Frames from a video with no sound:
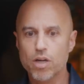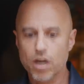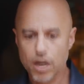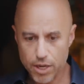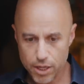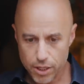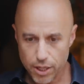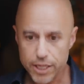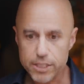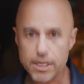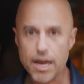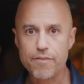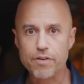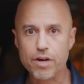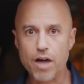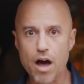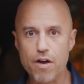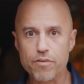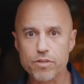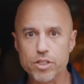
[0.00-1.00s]
Let's have a
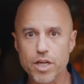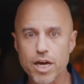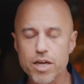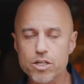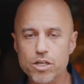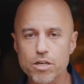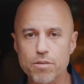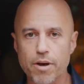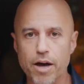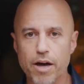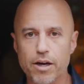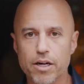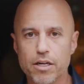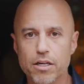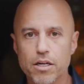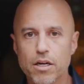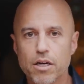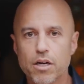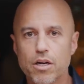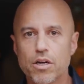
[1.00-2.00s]
conversation about it.
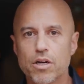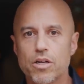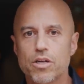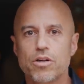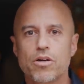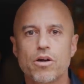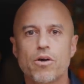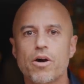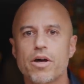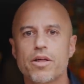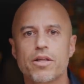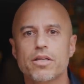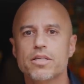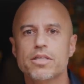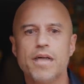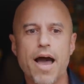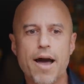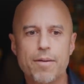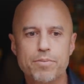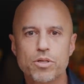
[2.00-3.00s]
You know, it's
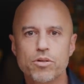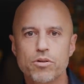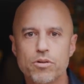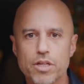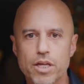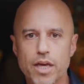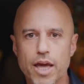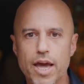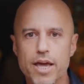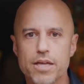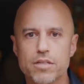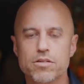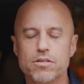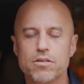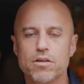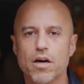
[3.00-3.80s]
absolutely the case.